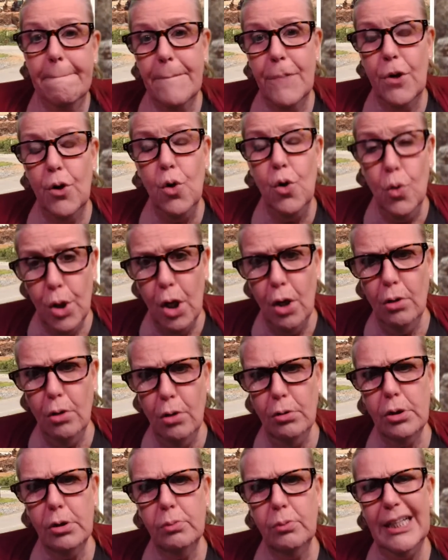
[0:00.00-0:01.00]
Who
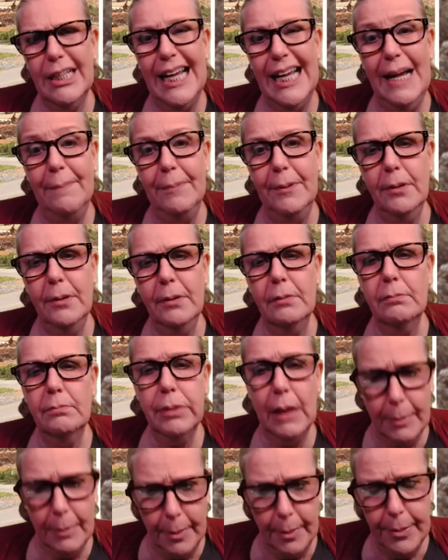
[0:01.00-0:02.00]
knows what happened?
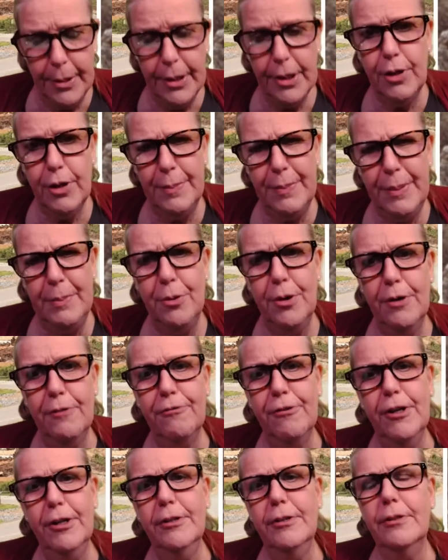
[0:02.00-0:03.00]
Probably a creepy
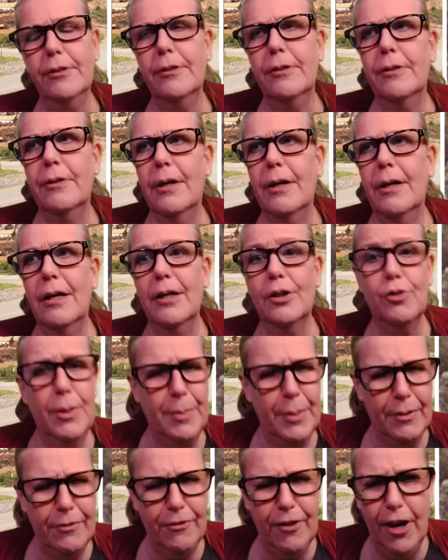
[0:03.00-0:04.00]
boyfriend and
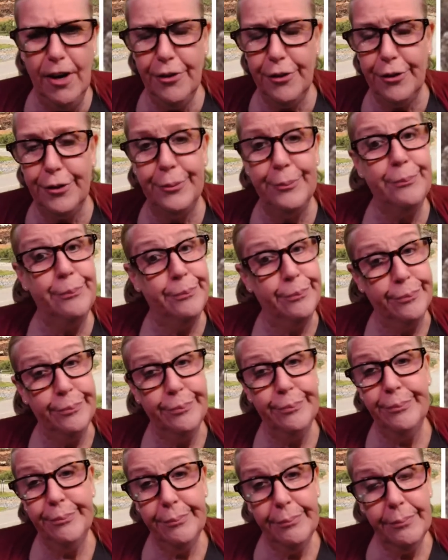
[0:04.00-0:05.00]
creepy father.
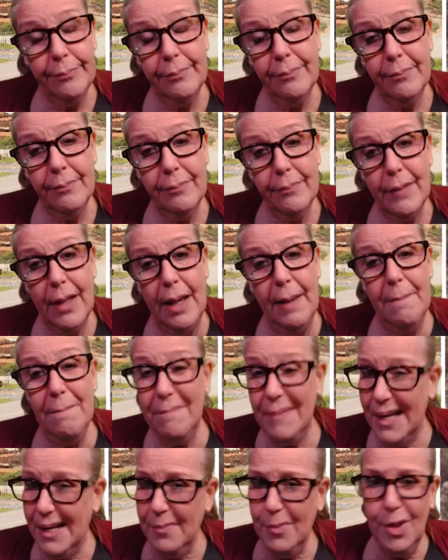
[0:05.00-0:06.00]
And
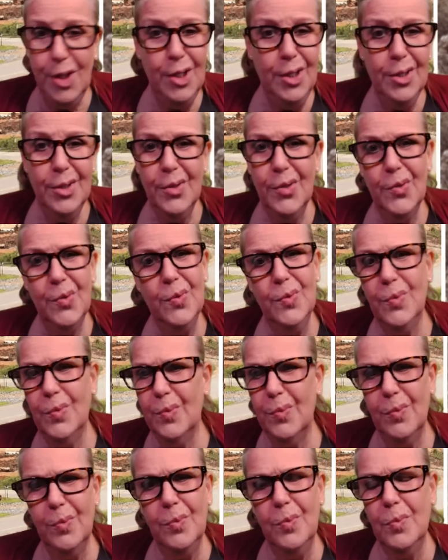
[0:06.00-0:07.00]
maybe
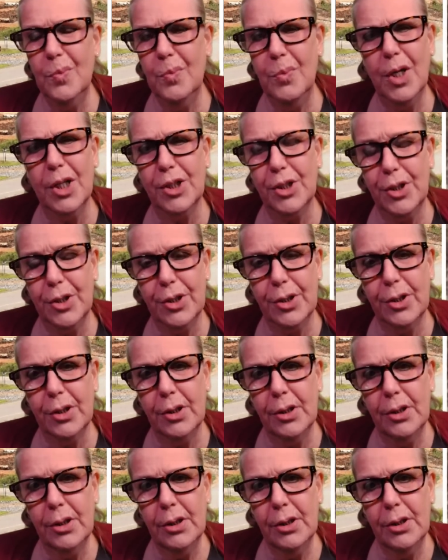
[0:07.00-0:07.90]
Mark Turner.